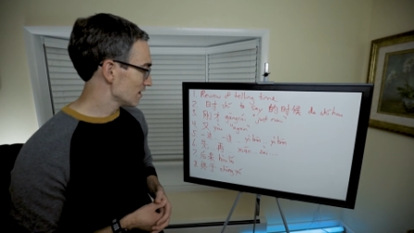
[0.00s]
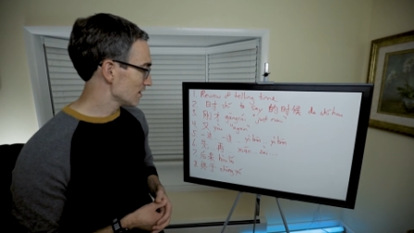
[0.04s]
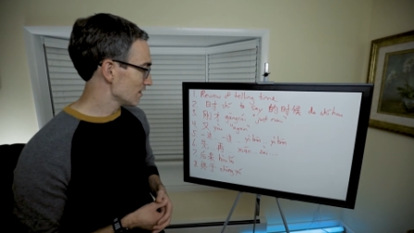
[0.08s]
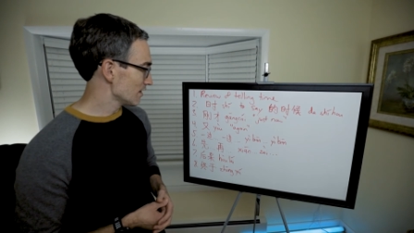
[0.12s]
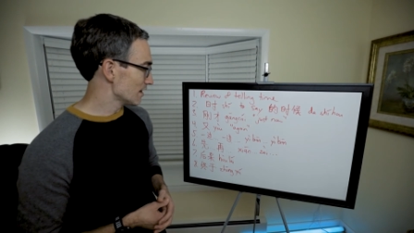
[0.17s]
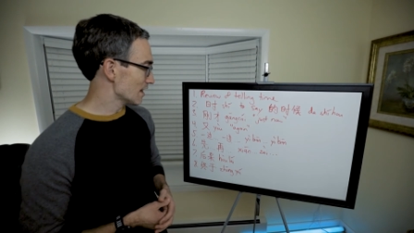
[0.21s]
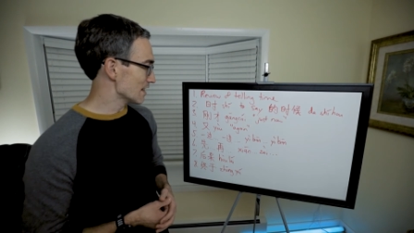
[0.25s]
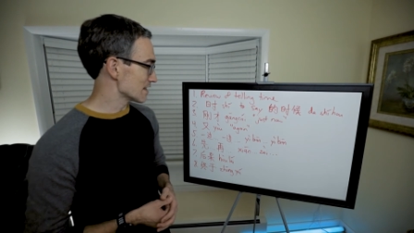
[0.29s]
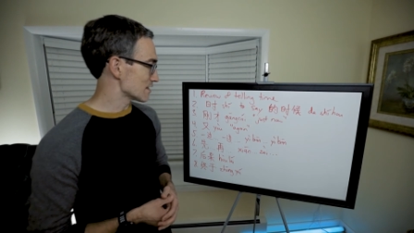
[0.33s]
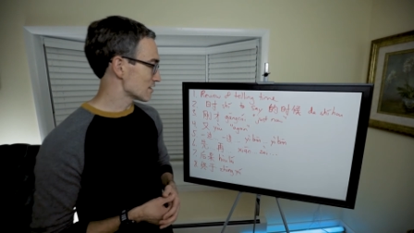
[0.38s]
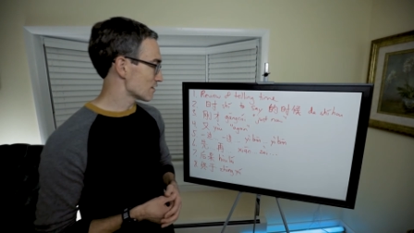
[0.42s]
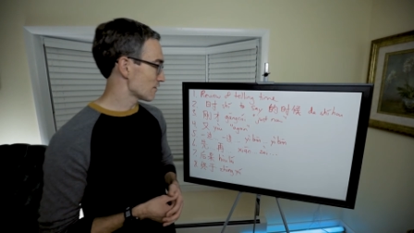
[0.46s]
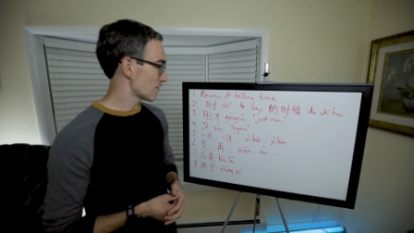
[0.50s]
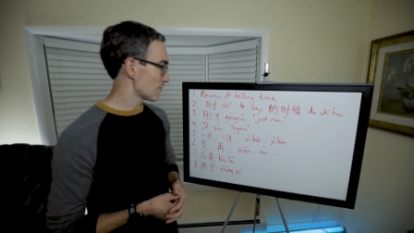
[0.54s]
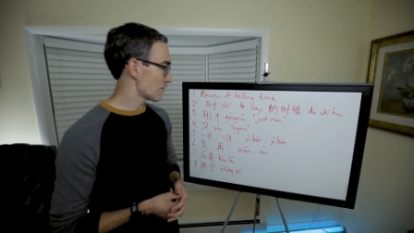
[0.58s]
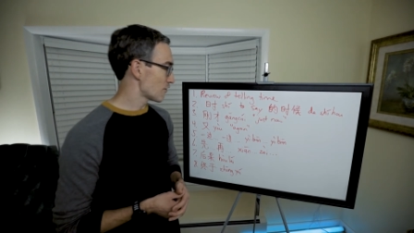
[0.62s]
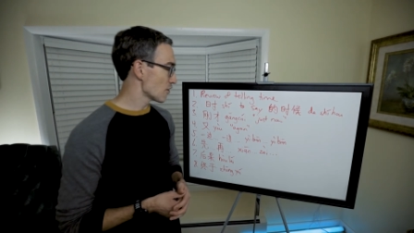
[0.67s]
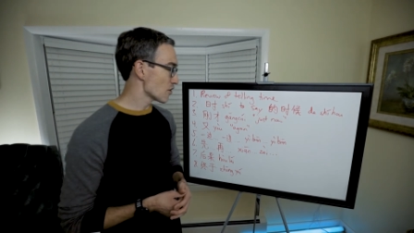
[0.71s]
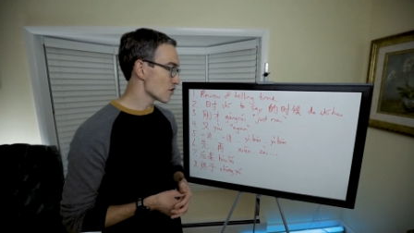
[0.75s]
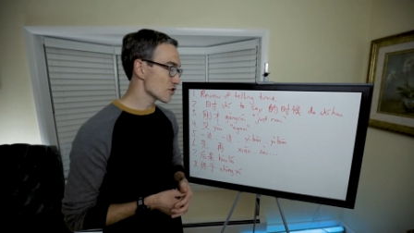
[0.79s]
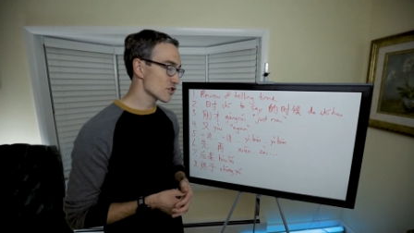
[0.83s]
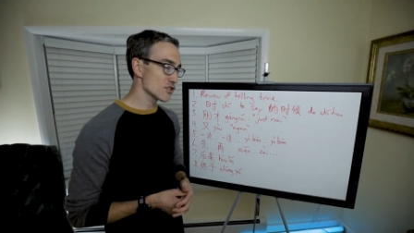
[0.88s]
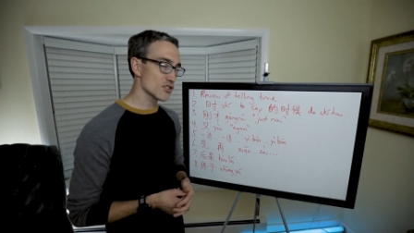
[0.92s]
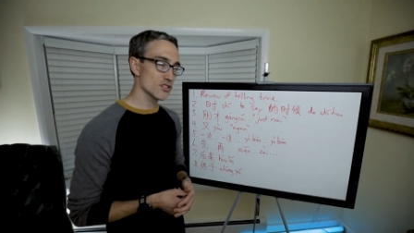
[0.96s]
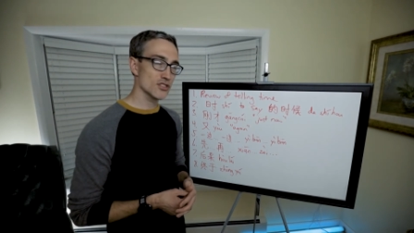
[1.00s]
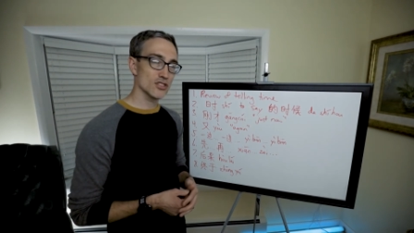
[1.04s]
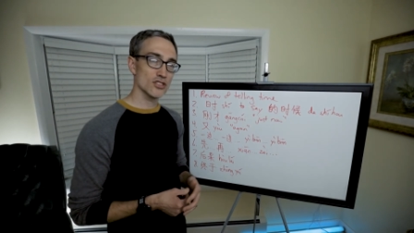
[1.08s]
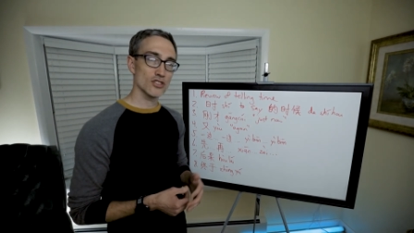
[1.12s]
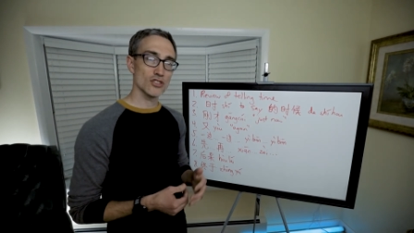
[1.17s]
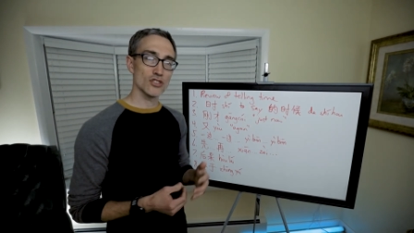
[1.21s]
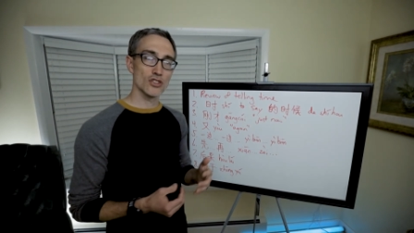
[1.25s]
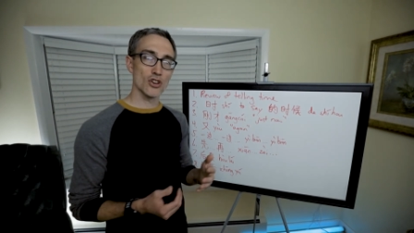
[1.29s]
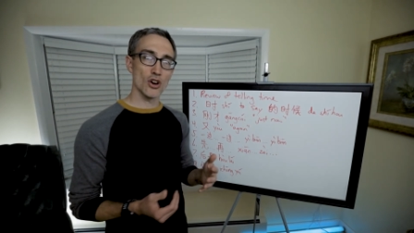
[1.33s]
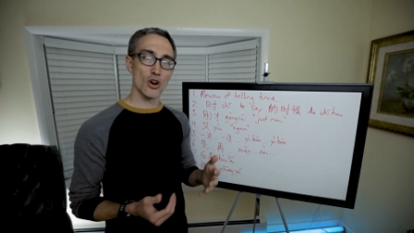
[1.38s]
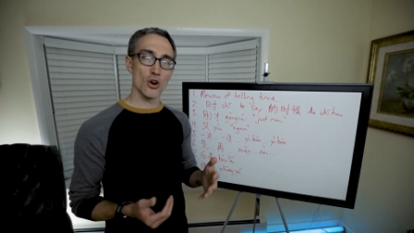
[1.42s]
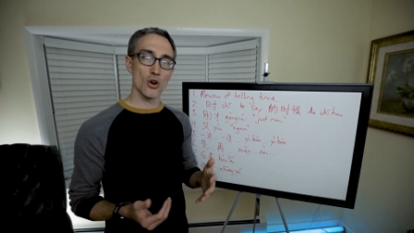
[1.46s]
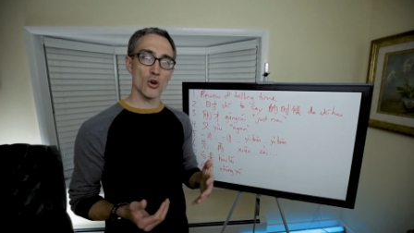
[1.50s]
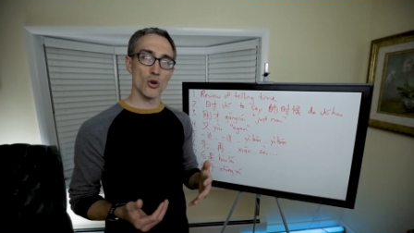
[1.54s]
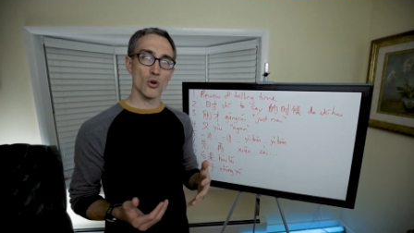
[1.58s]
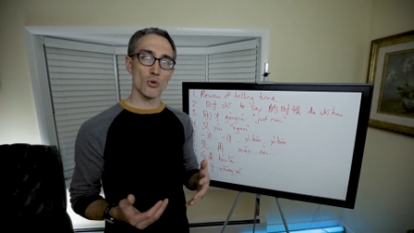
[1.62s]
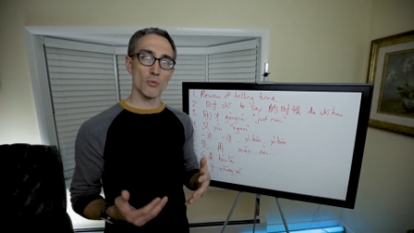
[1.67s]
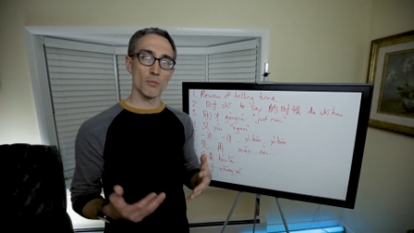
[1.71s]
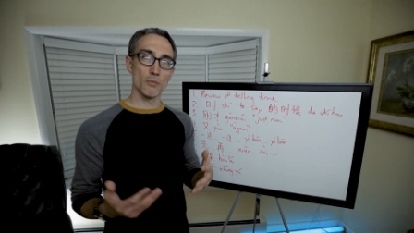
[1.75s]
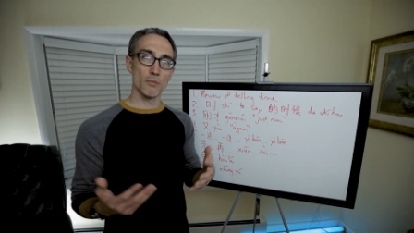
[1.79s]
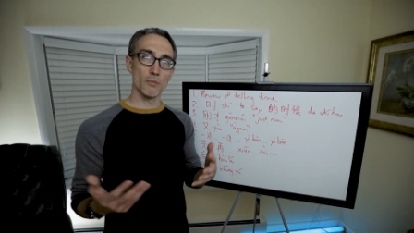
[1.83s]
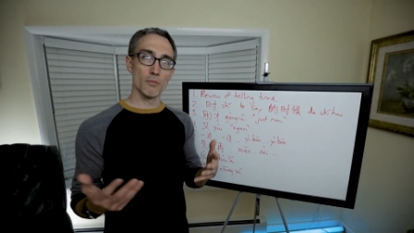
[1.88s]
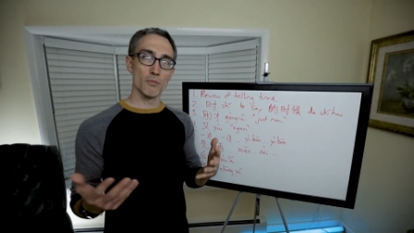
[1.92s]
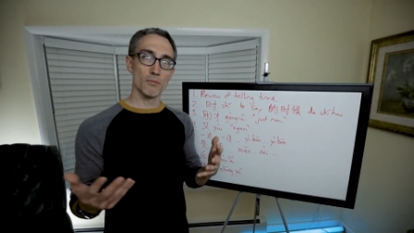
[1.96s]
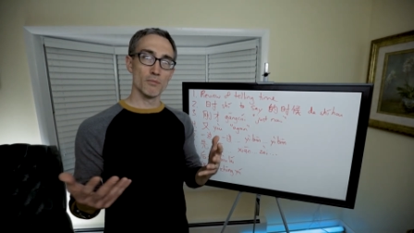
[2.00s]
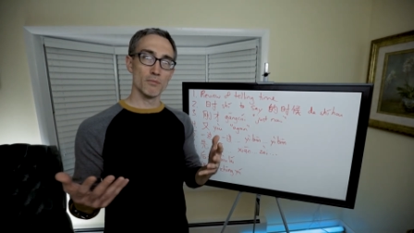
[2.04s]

Let's first go